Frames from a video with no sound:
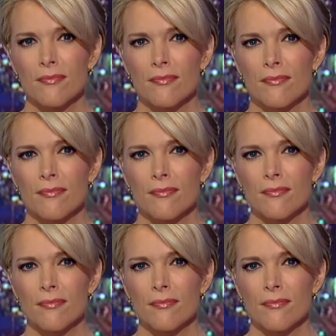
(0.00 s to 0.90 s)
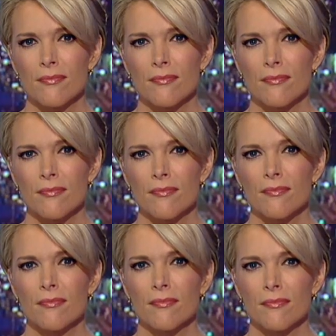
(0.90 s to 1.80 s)

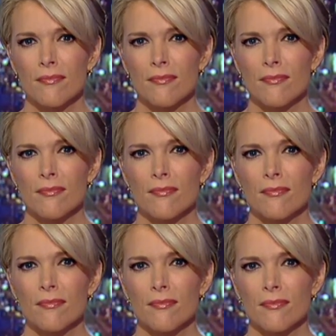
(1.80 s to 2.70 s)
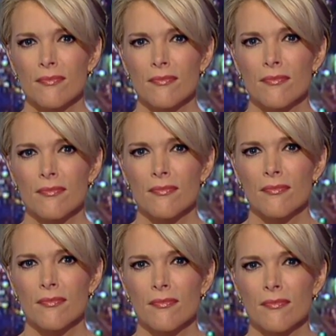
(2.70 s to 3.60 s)

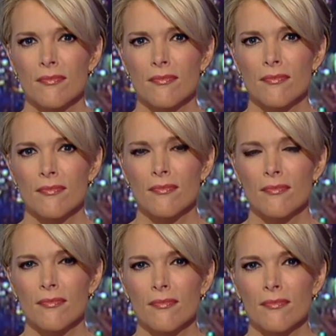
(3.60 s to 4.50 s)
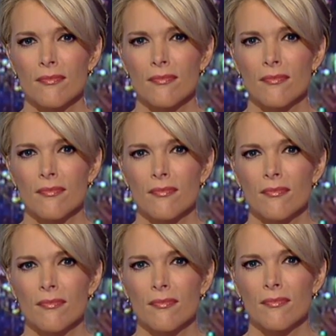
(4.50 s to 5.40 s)

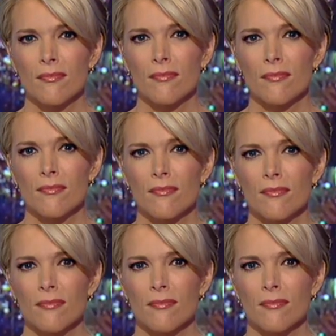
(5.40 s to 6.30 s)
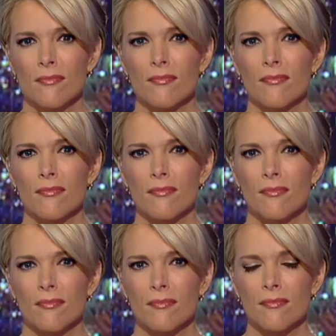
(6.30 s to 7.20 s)

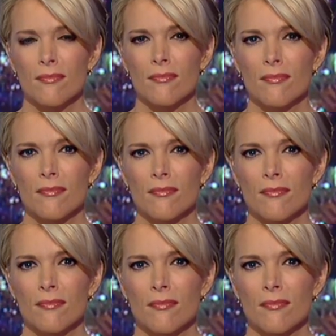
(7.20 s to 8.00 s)
No words are spoken by the person on screen.